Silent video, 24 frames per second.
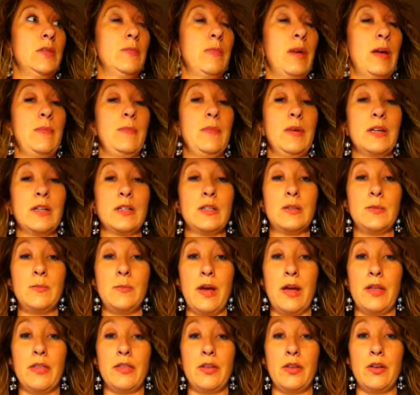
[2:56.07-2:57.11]
my mixed
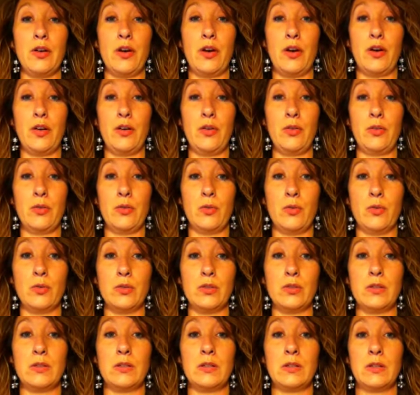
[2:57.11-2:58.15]
method
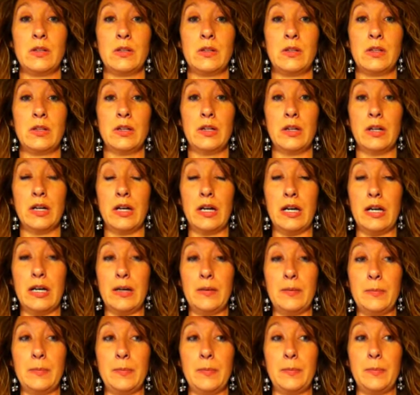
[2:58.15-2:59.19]
articles,
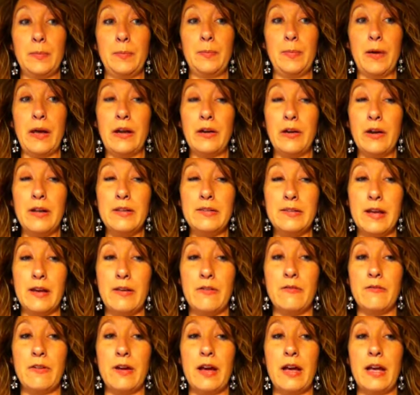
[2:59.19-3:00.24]
better
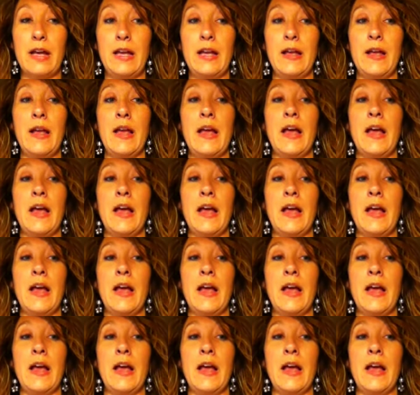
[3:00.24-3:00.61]
identify